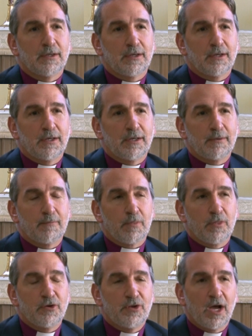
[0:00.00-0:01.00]

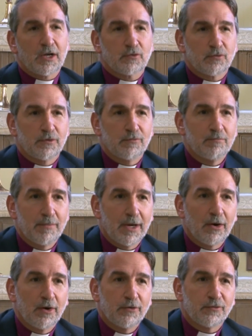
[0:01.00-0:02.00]
the doctrine of
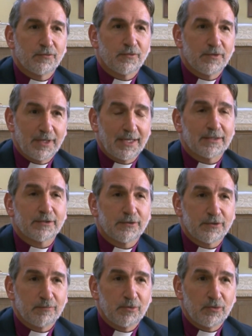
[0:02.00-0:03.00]
marriage for the
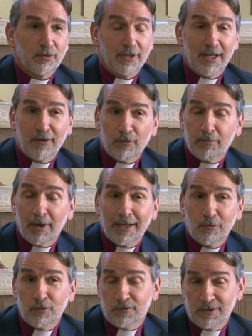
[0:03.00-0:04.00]
Anglican Communion.
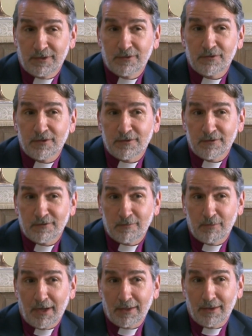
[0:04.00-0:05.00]
Everybody was in consensus
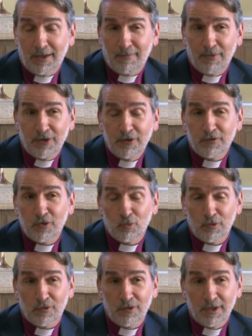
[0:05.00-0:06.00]
about that. The issue
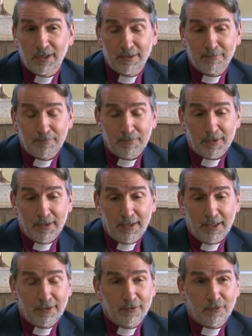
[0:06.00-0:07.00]
was then,
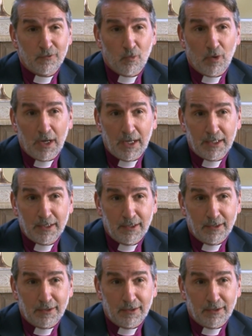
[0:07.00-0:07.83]
and this is why